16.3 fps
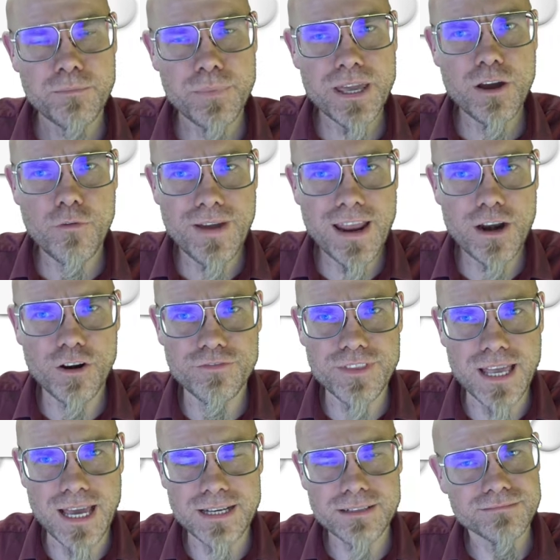be aware of
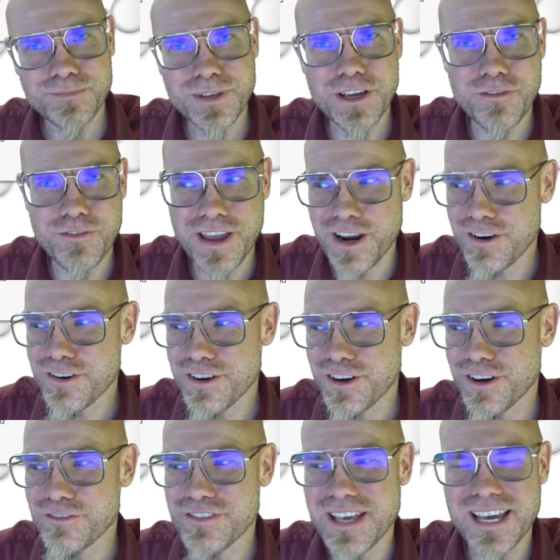that. Be aware
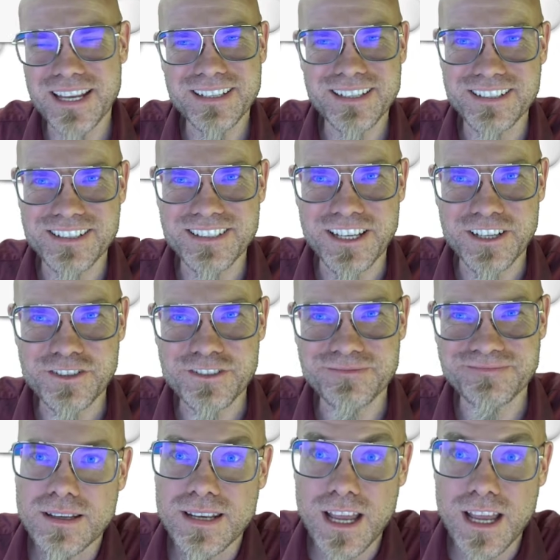of that distinction.